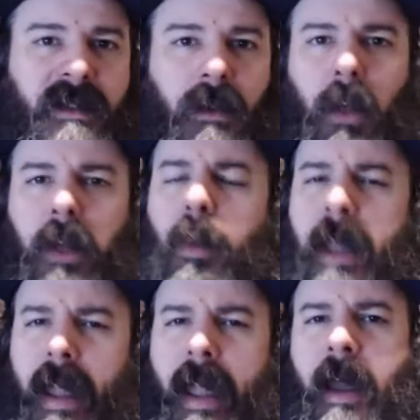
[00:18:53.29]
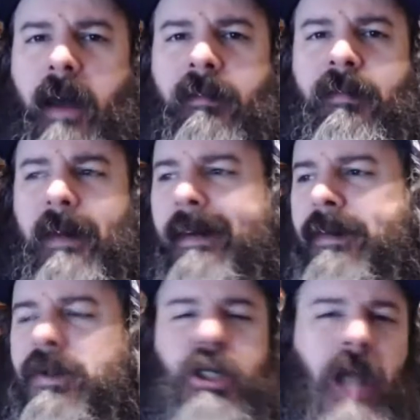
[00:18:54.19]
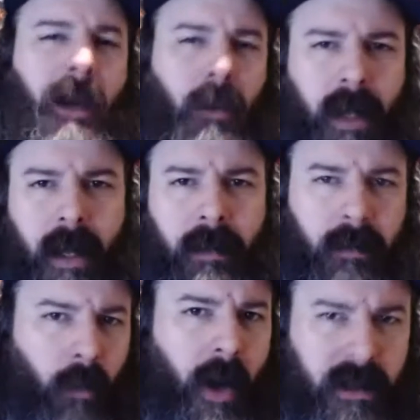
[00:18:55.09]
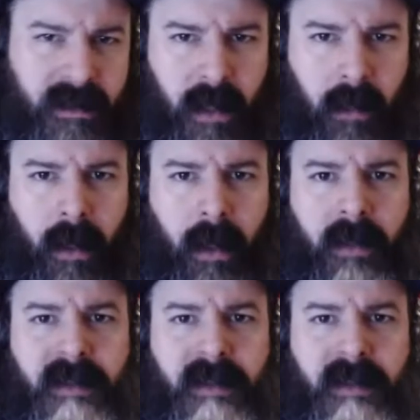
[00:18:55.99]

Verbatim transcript: So like we have the Chicago Guide and the Writing Style Guide.